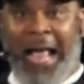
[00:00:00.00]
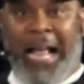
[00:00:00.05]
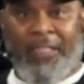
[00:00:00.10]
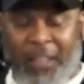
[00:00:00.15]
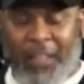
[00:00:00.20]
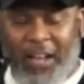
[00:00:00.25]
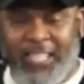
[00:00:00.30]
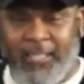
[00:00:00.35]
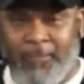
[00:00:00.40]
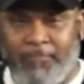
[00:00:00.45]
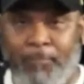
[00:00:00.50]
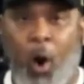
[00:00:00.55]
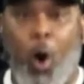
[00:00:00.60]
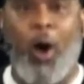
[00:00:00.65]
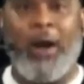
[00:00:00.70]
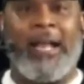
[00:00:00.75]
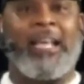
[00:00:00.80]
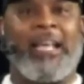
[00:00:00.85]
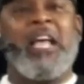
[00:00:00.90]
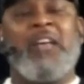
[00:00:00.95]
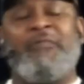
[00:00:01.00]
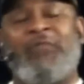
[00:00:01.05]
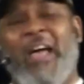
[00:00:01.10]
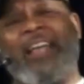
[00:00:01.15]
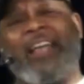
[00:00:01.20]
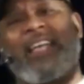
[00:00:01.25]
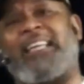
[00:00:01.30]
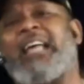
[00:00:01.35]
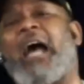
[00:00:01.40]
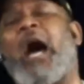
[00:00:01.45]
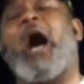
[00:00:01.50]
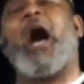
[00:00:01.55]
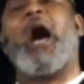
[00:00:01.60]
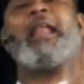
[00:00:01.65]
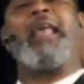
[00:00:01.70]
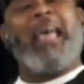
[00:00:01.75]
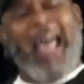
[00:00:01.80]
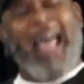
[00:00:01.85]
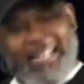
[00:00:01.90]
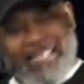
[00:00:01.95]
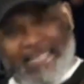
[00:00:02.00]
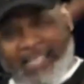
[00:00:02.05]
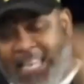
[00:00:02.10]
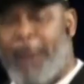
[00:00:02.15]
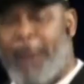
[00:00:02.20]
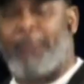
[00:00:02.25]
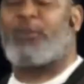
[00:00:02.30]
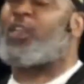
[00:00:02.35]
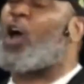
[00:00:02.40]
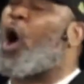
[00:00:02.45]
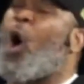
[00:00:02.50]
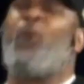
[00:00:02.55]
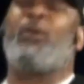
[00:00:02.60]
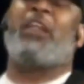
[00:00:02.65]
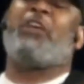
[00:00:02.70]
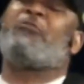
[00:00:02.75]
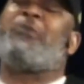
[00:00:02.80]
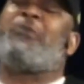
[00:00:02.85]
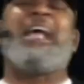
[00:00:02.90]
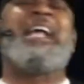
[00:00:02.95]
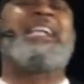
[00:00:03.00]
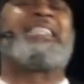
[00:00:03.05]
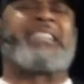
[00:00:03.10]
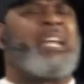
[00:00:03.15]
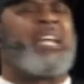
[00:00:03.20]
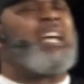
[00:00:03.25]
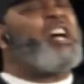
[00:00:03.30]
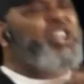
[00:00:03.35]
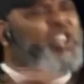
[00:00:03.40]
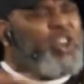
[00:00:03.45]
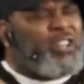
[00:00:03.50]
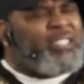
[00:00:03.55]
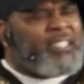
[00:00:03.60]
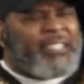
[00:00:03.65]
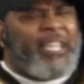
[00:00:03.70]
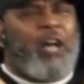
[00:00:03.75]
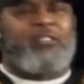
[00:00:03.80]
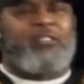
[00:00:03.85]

this morning that God has kept you. The only reason you're still